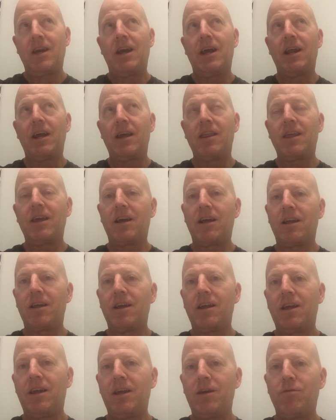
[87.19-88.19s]
and I
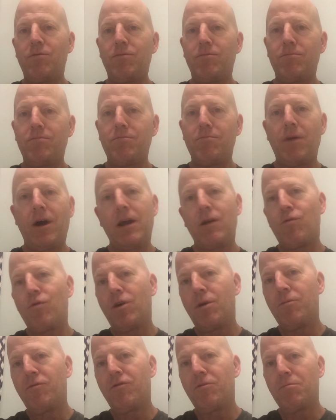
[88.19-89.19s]
think he might
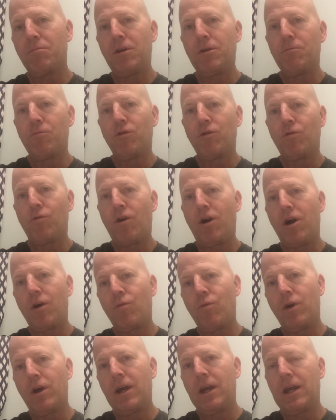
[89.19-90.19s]
rub some people the
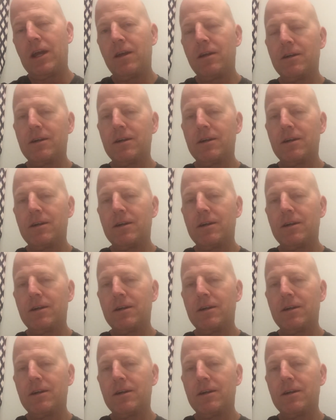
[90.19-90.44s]
wrong way.